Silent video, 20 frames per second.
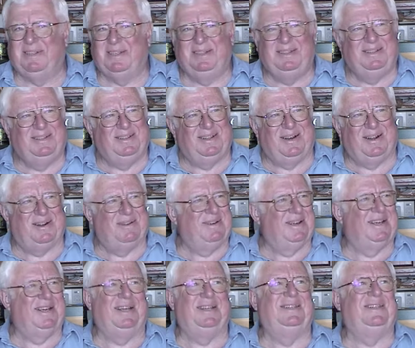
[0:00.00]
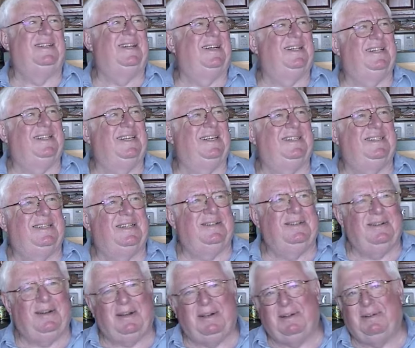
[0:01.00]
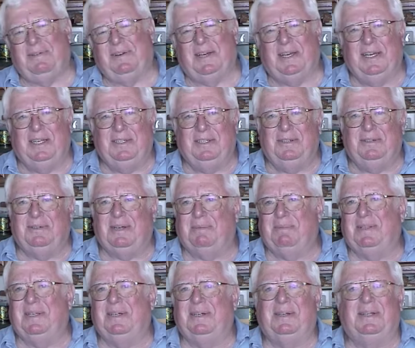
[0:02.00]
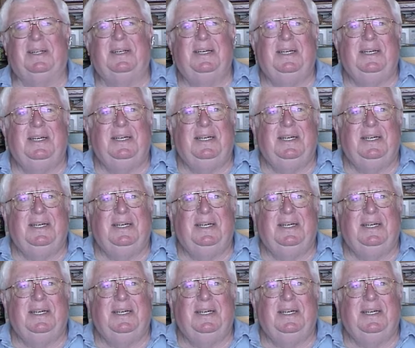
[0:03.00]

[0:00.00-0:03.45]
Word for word: left. And all our vacations, like Dee says, all our vacations were up there.